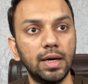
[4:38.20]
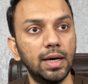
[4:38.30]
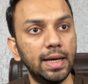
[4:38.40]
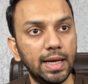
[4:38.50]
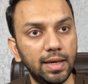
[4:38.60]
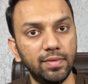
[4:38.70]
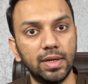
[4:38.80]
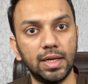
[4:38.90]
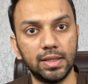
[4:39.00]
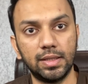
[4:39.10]
Anyone
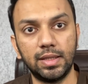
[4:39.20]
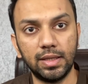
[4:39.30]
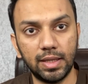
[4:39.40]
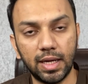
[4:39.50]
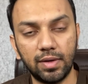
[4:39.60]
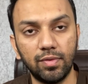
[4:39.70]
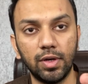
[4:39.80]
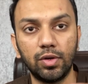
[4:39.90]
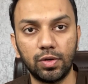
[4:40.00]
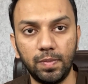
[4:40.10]
other than that will
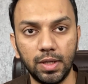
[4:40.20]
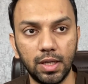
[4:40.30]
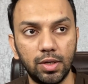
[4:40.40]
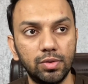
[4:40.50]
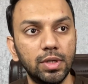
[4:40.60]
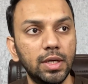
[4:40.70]
not be allowed.